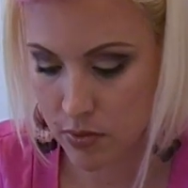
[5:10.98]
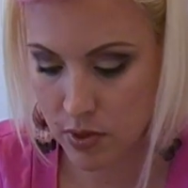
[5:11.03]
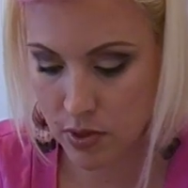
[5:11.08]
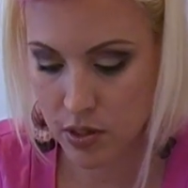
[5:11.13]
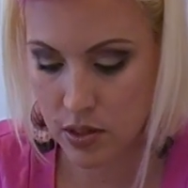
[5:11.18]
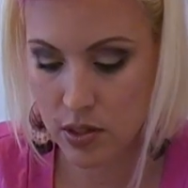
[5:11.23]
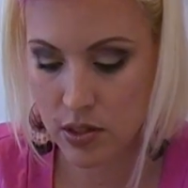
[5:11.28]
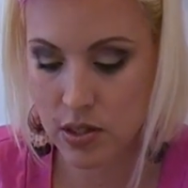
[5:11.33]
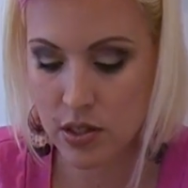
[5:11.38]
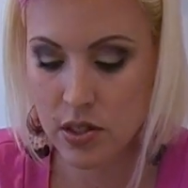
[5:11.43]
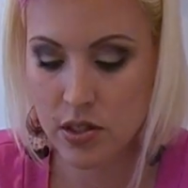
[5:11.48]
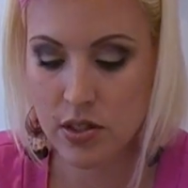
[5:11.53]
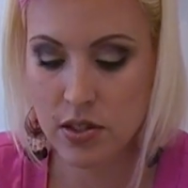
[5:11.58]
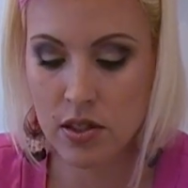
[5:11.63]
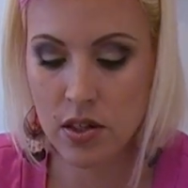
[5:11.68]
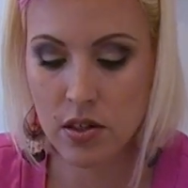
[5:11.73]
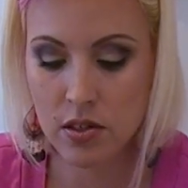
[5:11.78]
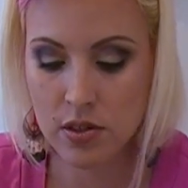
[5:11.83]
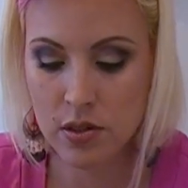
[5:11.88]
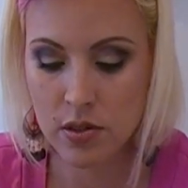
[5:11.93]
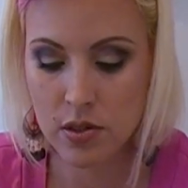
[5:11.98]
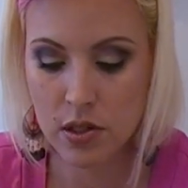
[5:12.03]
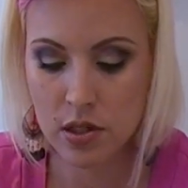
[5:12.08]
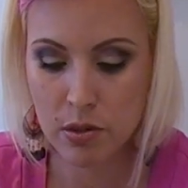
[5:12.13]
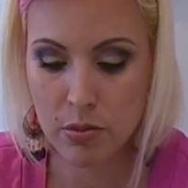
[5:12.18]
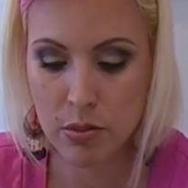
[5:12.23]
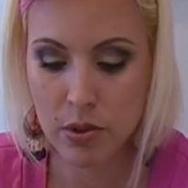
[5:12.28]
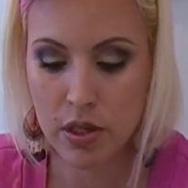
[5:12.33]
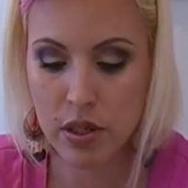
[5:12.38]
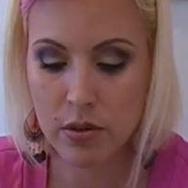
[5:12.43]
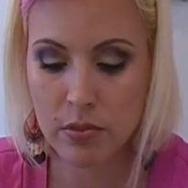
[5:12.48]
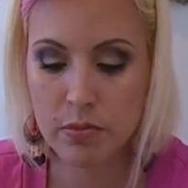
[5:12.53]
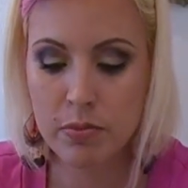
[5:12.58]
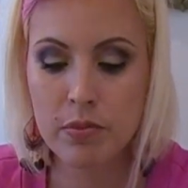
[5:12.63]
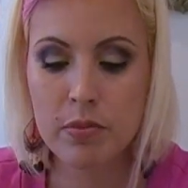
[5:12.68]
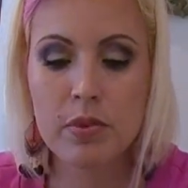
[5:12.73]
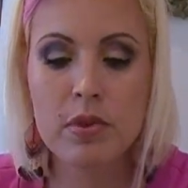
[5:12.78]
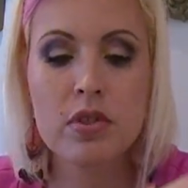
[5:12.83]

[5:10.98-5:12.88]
And this here is also another brown.